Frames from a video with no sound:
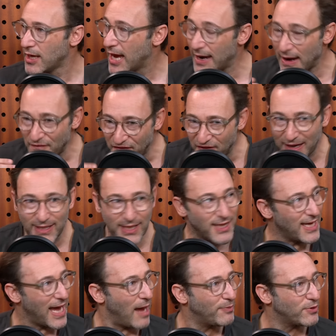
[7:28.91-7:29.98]
It invented
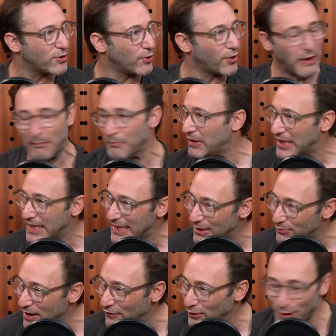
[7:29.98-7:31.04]
the App Store,
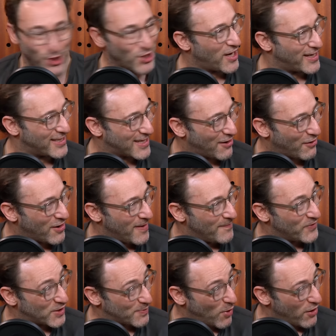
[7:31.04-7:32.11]
completely revolutionized our
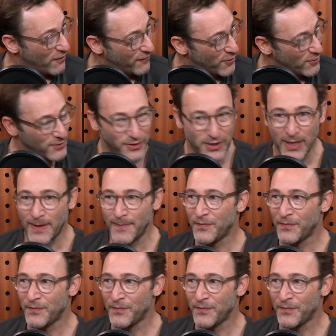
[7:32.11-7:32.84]
smartphones.